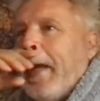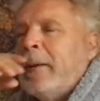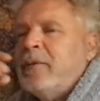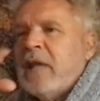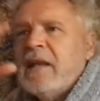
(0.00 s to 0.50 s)

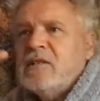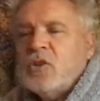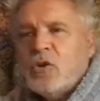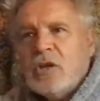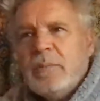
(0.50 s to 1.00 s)
And then
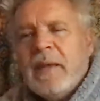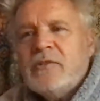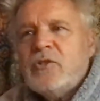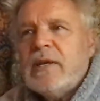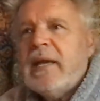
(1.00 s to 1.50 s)

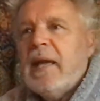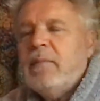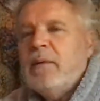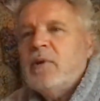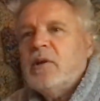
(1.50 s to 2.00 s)
documentary came
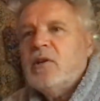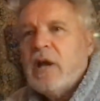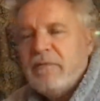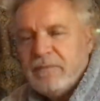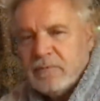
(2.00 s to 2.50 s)
up and
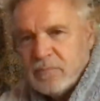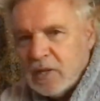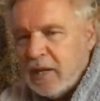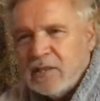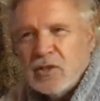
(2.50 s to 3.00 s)
I
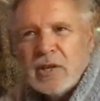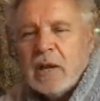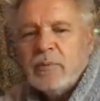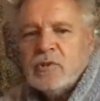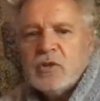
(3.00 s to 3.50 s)
clicked on a
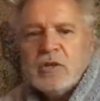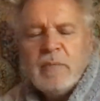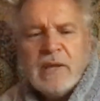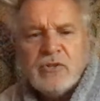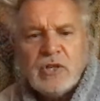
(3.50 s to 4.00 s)
couple of
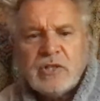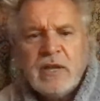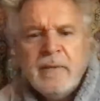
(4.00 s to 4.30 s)
documentaries,